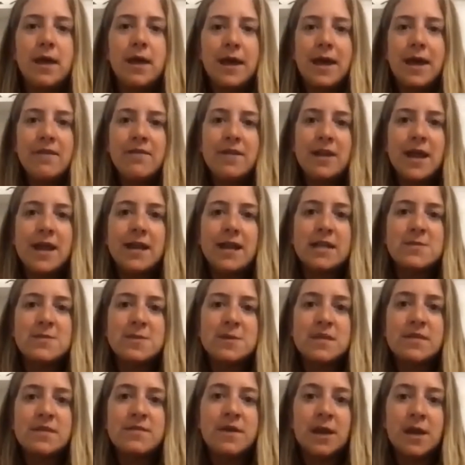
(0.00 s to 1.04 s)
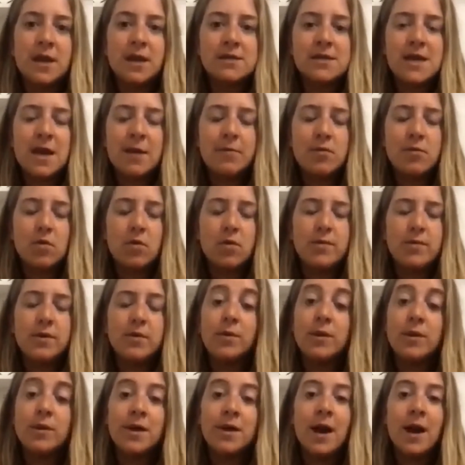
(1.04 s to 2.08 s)
like giving any specific example would be
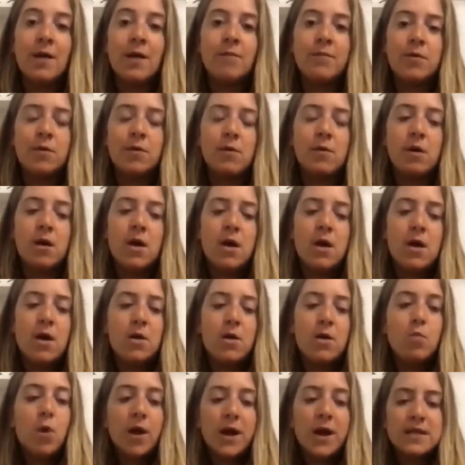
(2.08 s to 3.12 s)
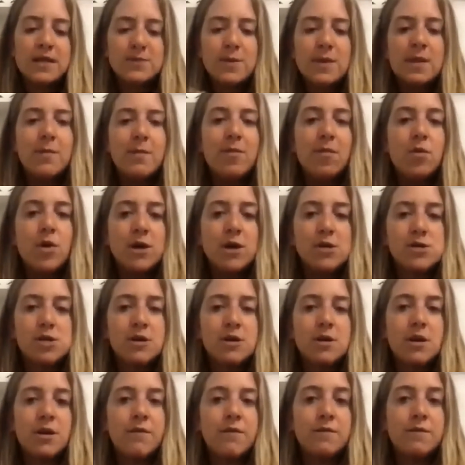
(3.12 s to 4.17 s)
really helpful what has been the uh-huh. progression
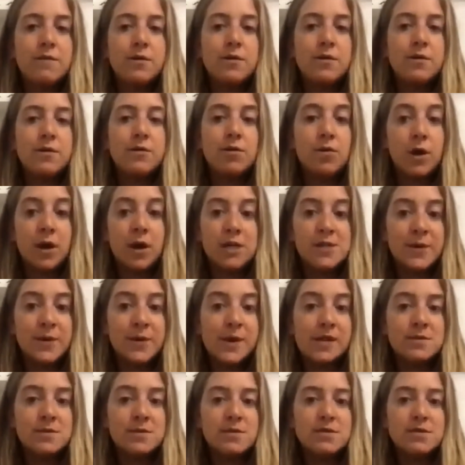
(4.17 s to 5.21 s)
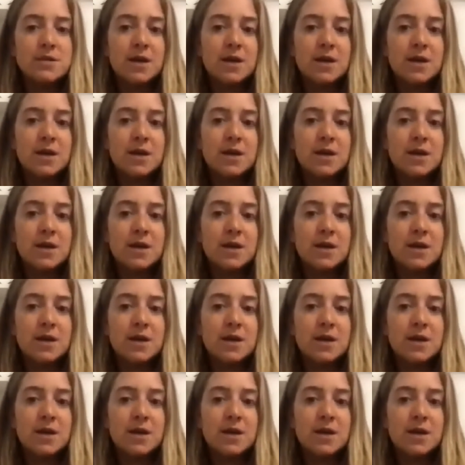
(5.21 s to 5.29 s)
uh-huh. of your experience with